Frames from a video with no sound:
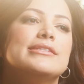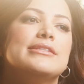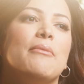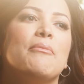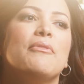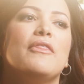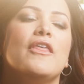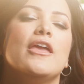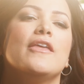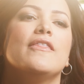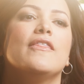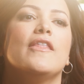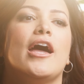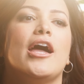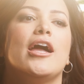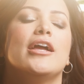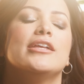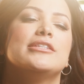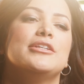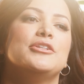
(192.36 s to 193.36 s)
Something
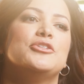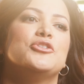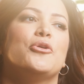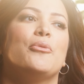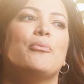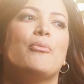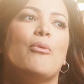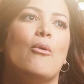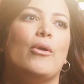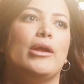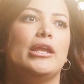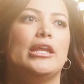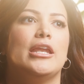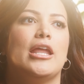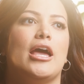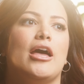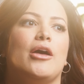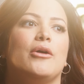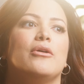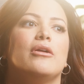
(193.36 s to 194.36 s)
that a teacher
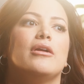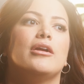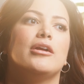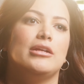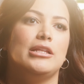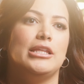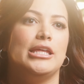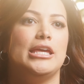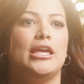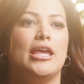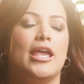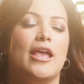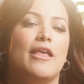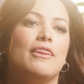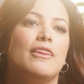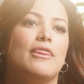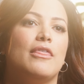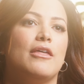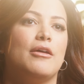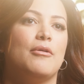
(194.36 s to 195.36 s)
pointed out early
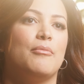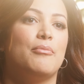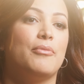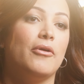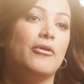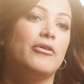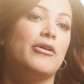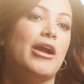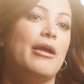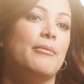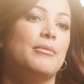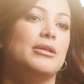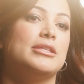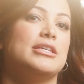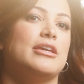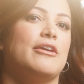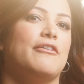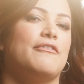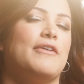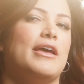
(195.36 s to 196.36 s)
in the program at
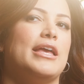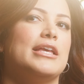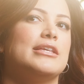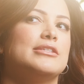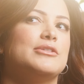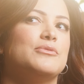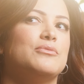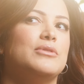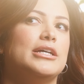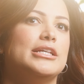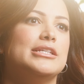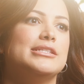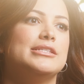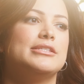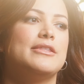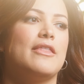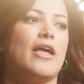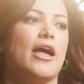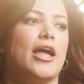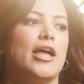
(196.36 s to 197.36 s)
TFS
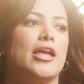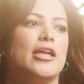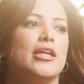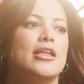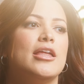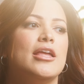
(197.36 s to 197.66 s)
was that